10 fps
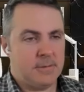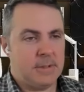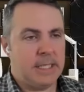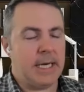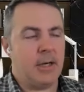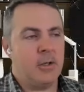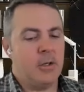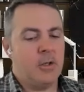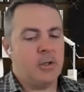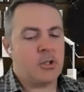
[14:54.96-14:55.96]
Yeah.
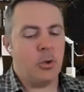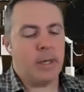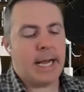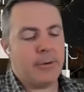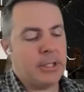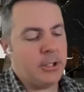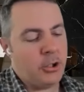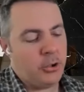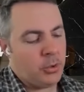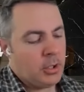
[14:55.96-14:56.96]
So how can
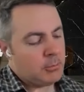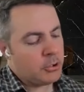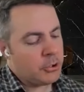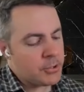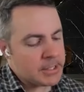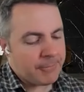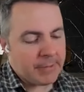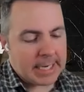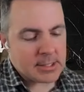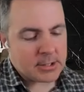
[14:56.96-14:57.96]
you produce it
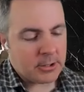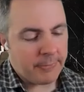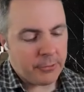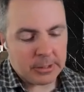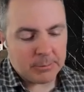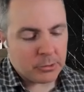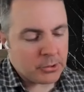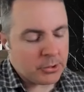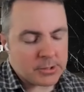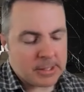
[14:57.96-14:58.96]
faster. If you can
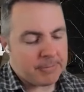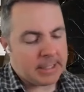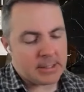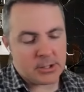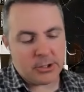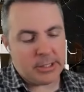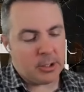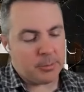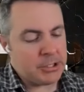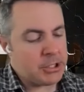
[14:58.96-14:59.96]
produce it faster,
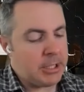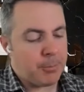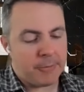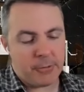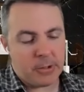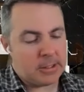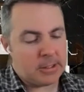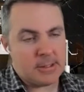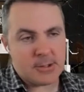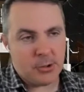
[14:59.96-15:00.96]
it'll be cheaper for the
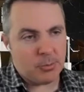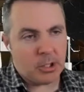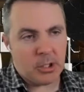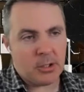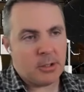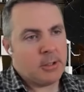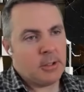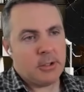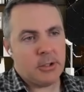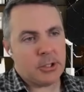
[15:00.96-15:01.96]
consumer.
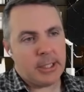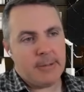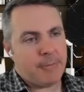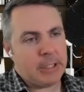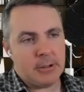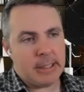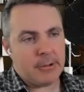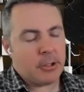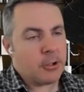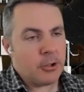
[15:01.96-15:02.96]
You're trying to figure
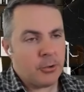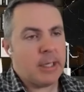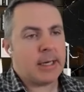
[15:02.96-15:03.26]
out your unit